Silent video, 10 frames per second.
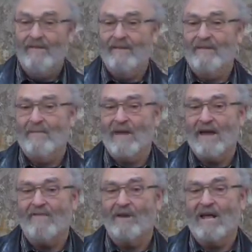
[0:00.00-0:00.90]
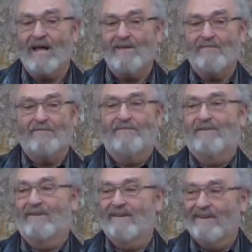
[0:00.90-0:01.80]
that they may have life
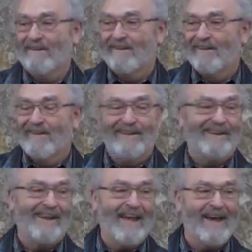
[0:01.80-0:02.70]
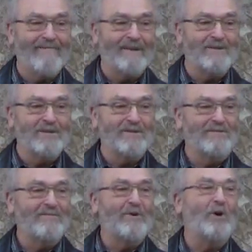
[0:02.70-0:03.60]
and have it to the
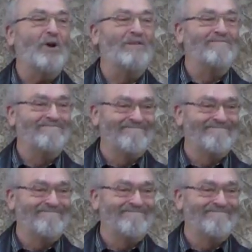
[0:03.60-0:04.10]
full.